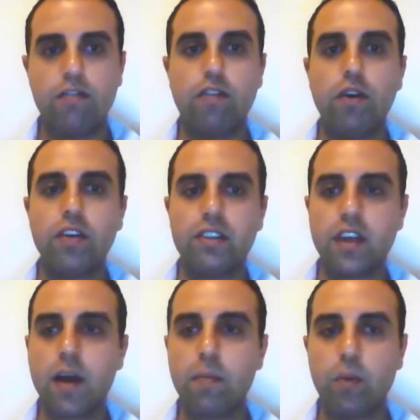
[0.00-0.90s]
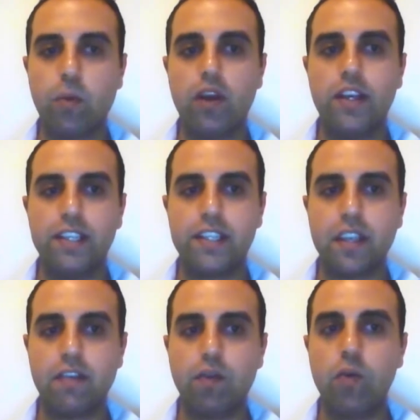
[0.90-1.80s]
For example,
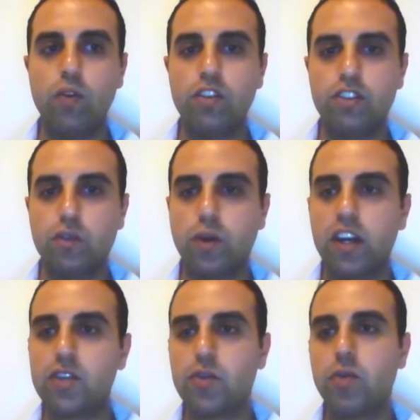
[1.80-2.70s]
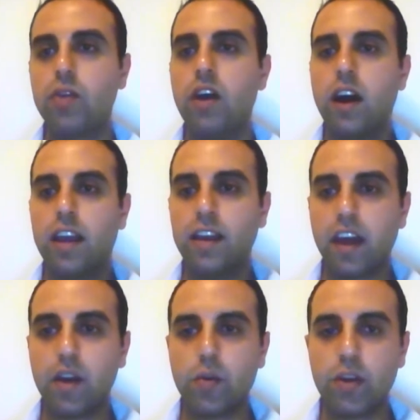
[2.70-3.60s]
civil, structural,
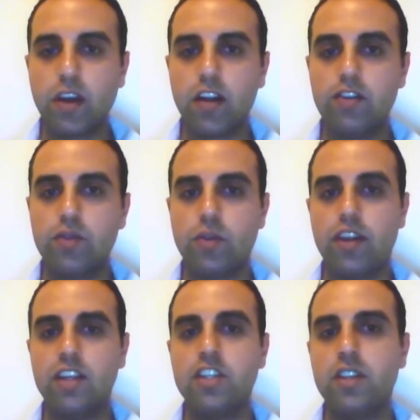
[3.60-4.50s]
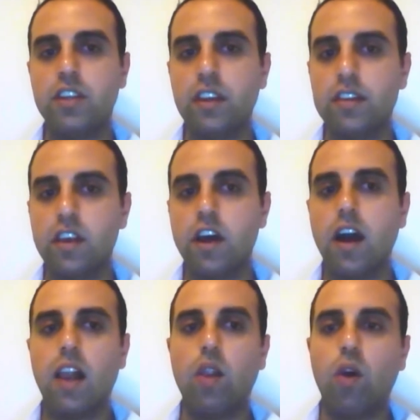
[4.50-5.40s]
and agricultural engineers,
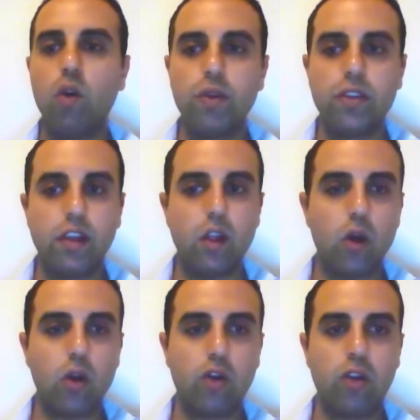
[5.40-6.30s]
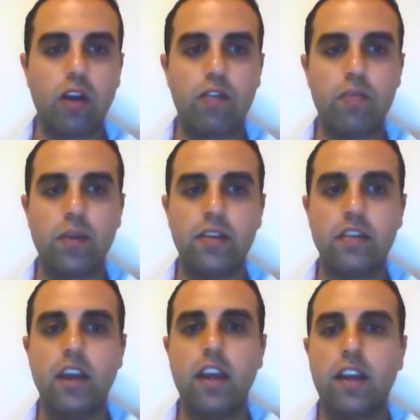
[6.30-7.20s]
along with the local
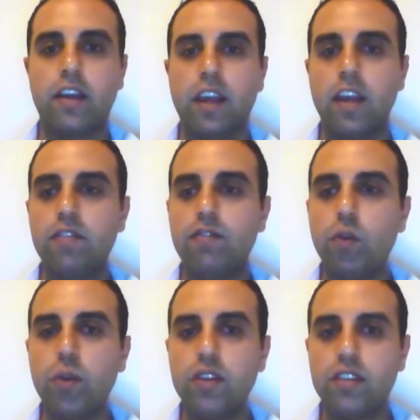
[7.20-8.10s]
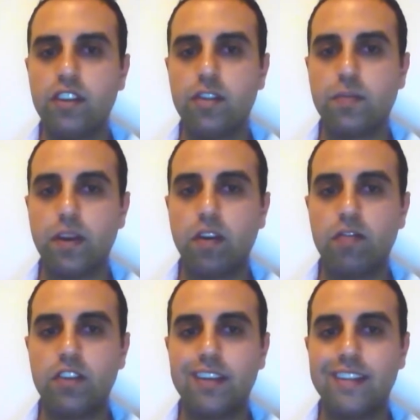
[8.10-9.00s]
governments, can influence the spread
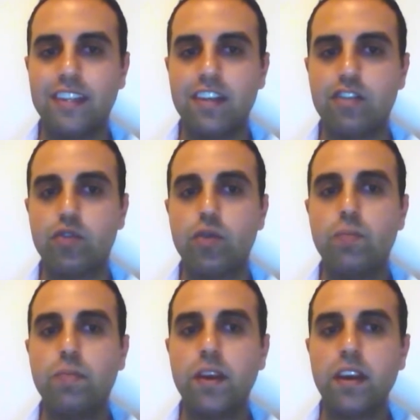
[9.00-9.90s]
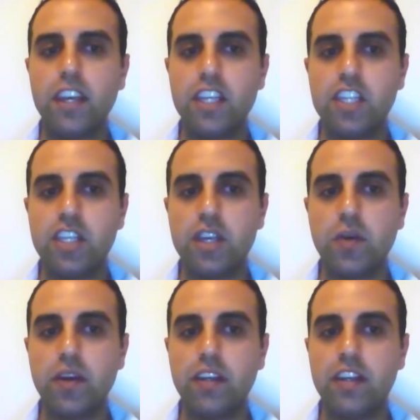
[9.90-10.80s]
of disease through better
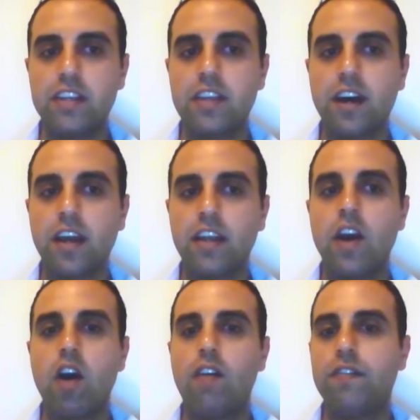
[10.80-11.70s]
engineering design